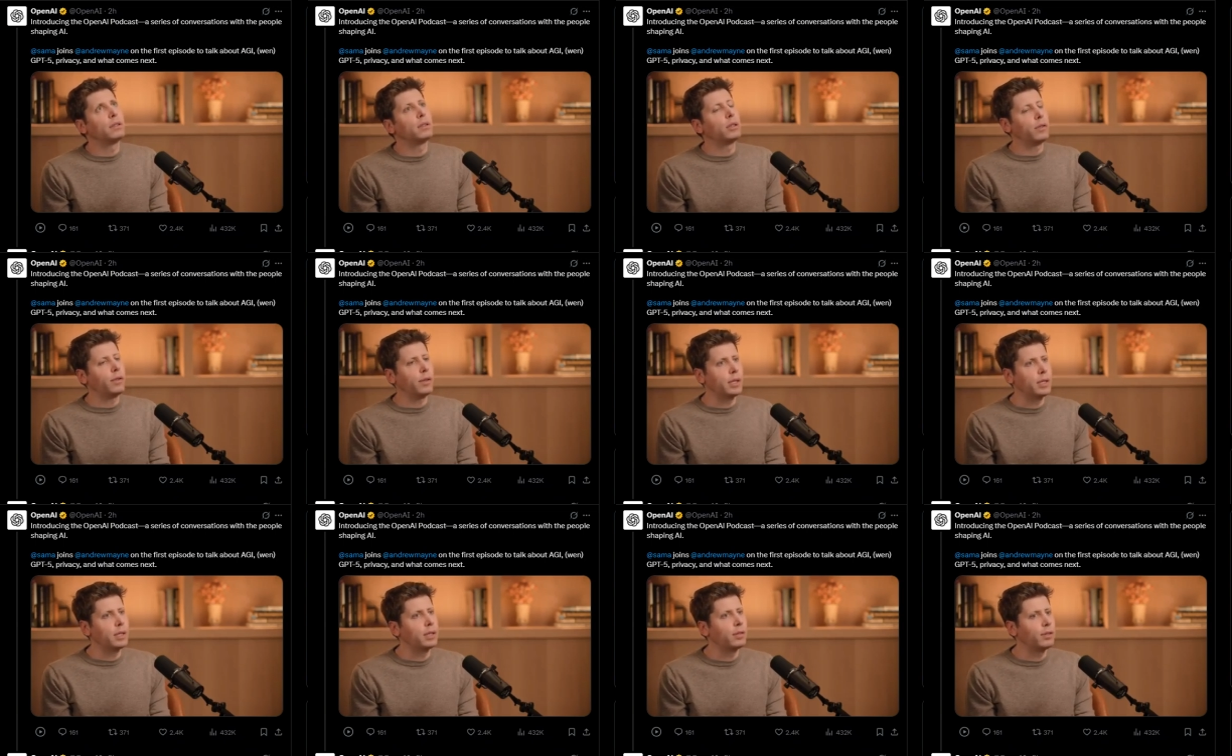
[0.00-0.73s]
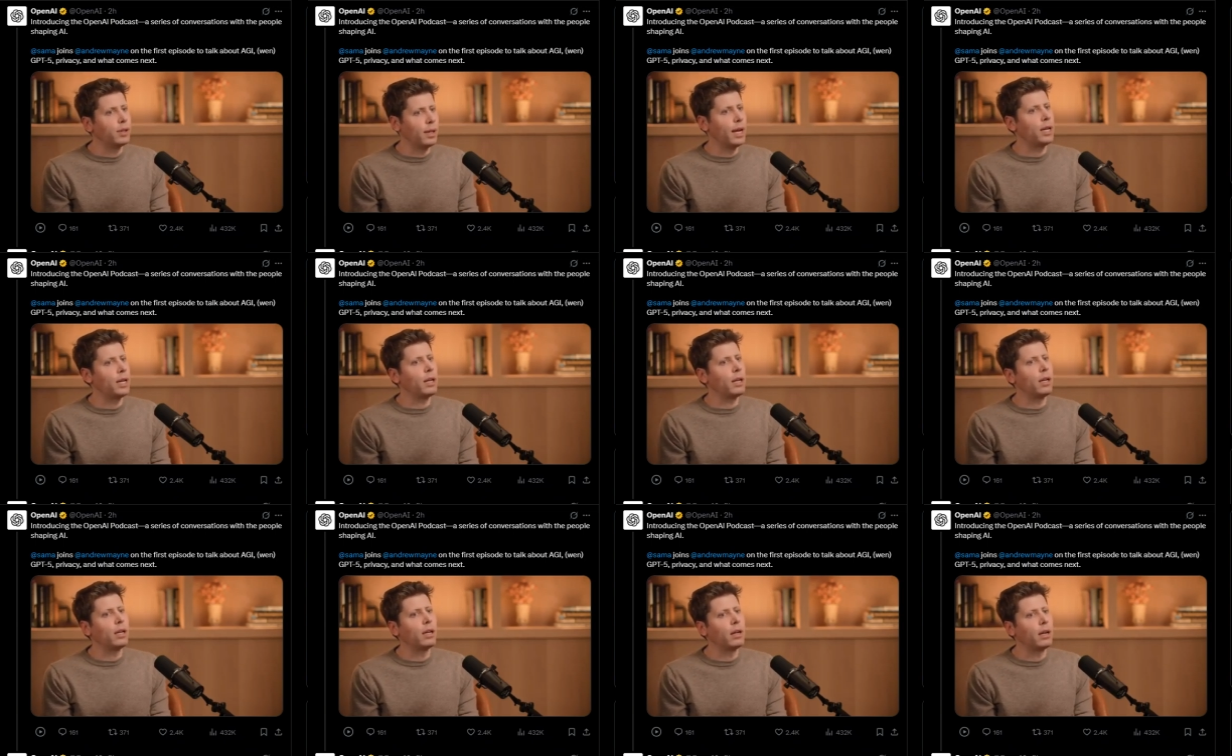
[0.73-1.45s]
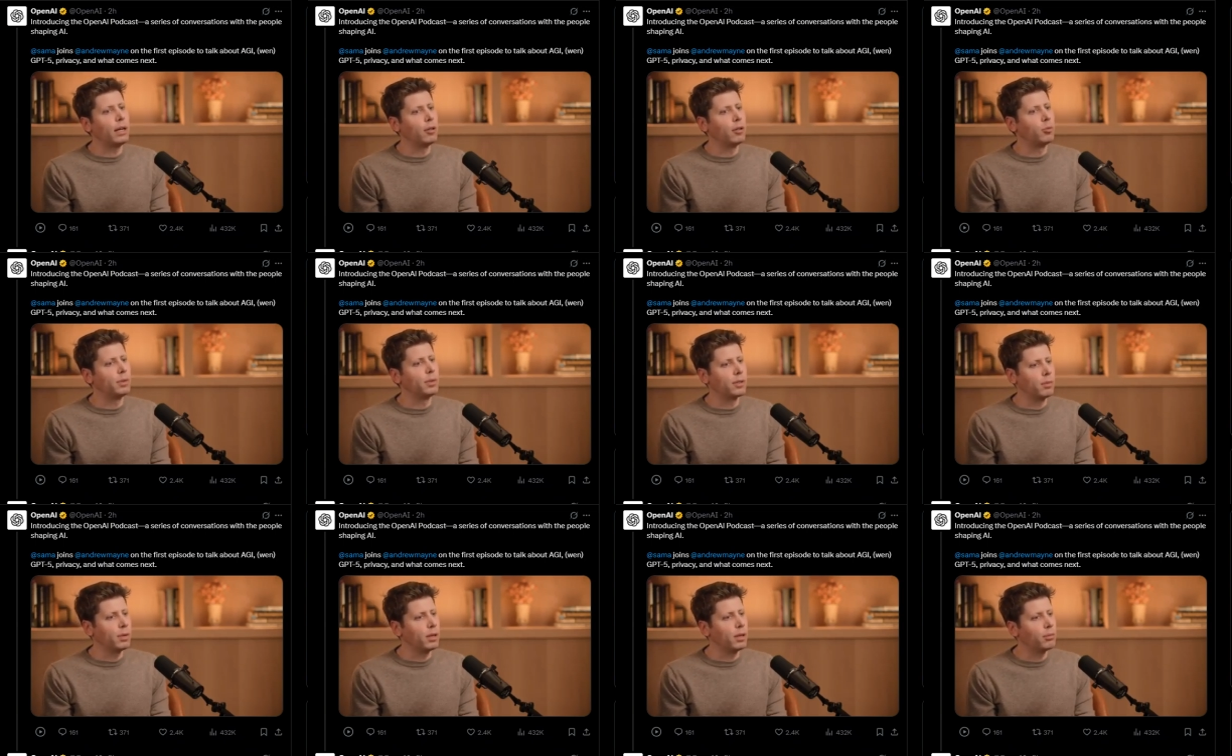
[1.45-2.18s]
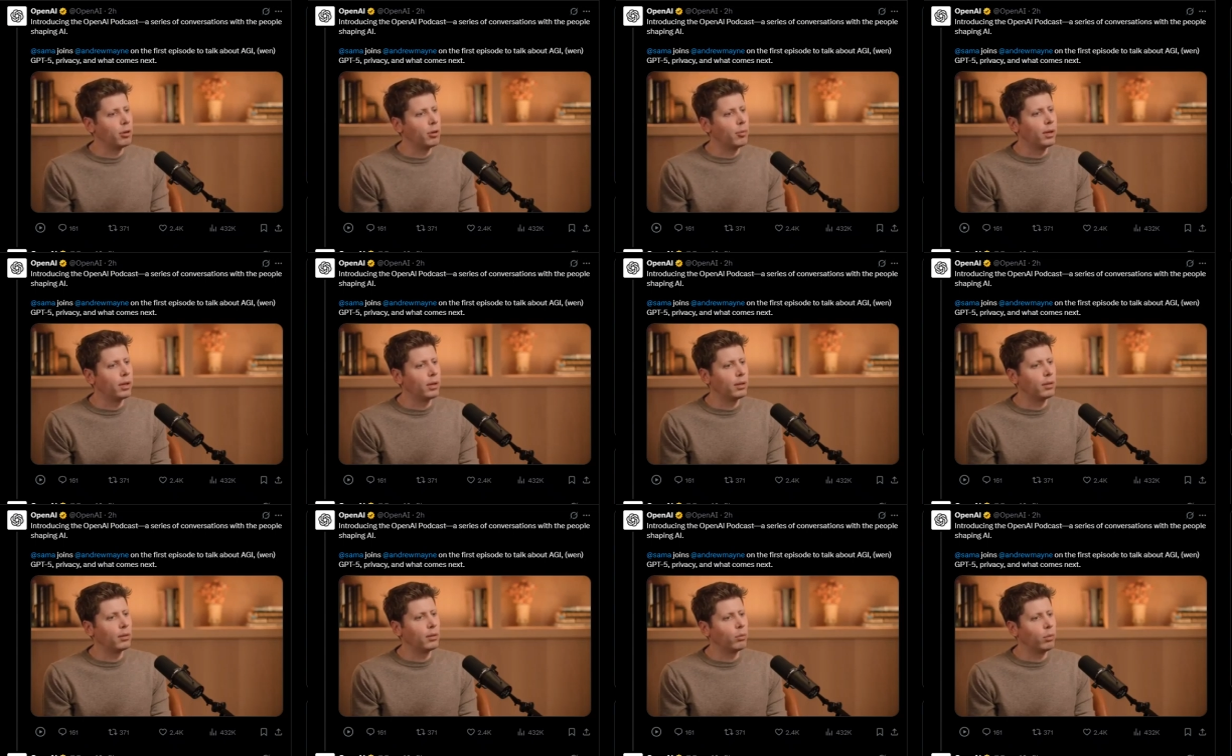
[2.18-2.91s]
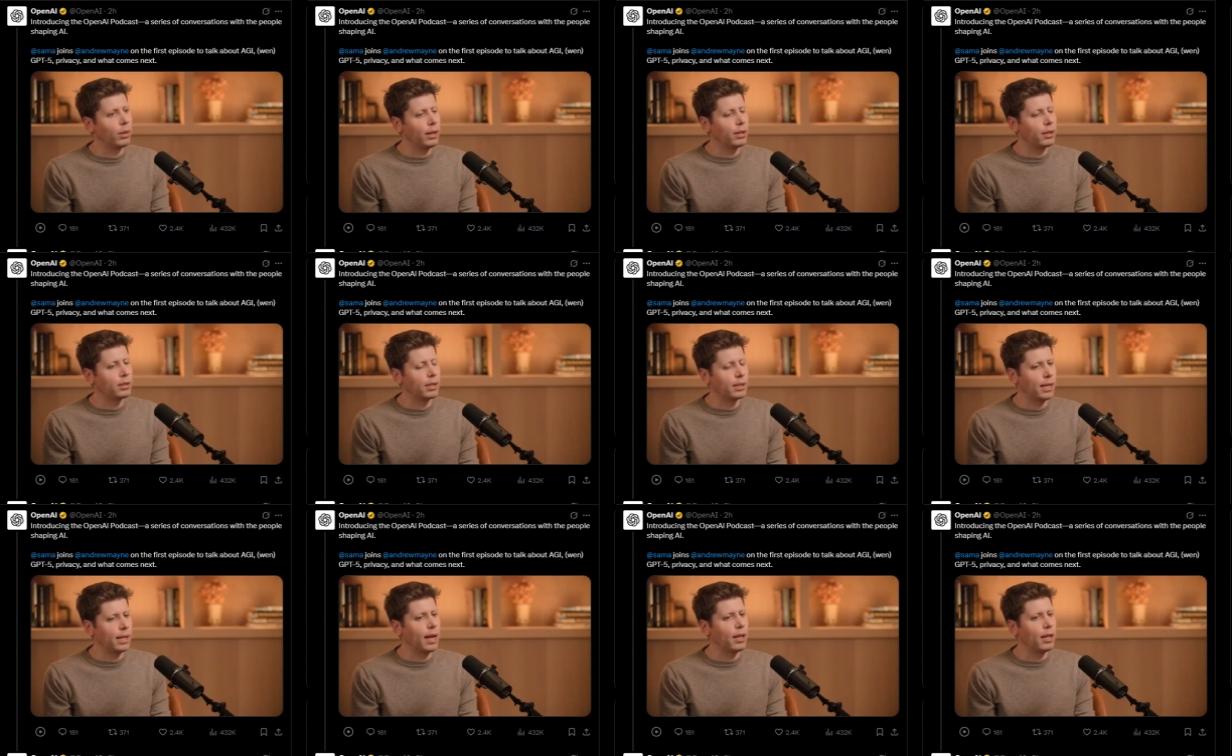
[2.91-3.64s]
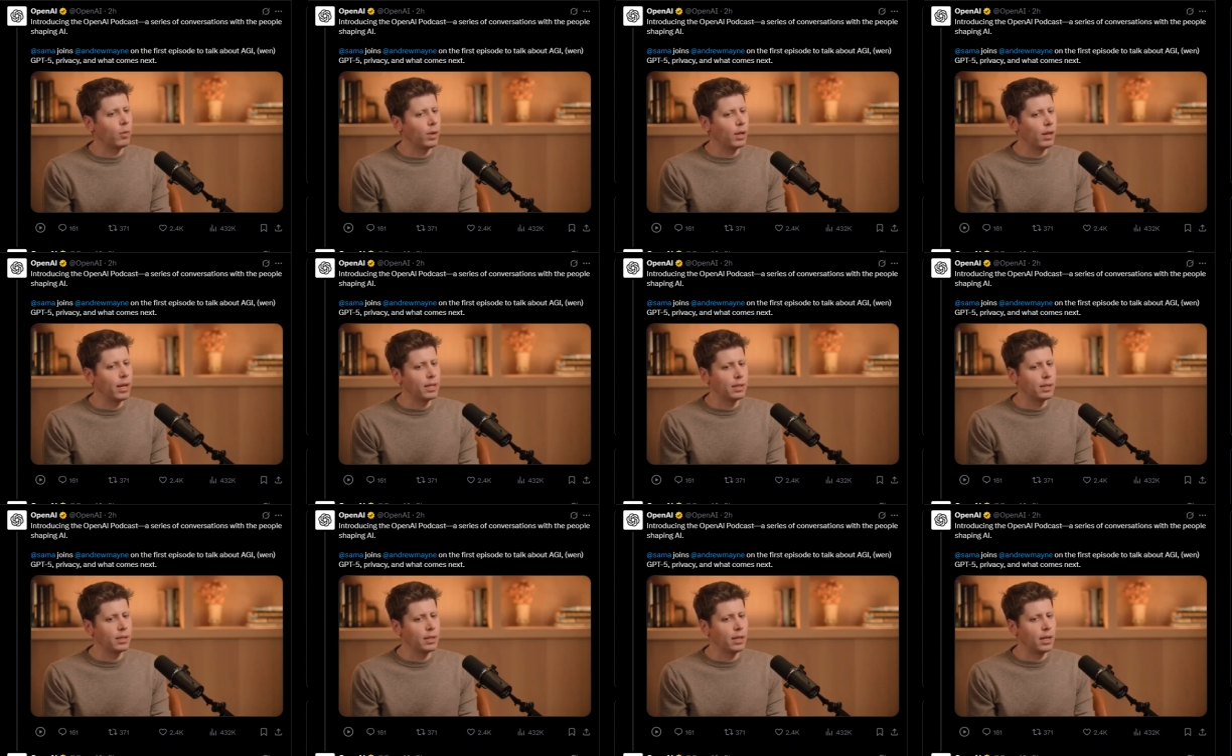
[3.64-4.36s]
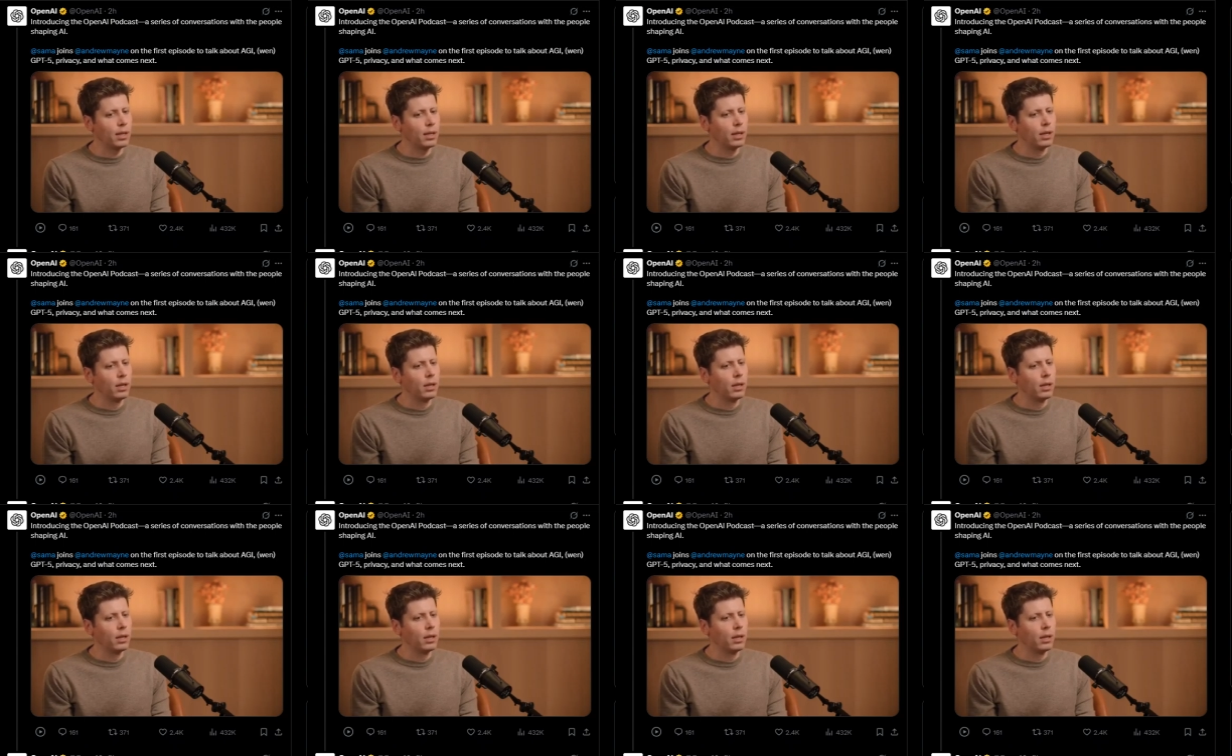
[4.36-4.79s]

look for the silver lining here, I hope this will be a moment where society realizes that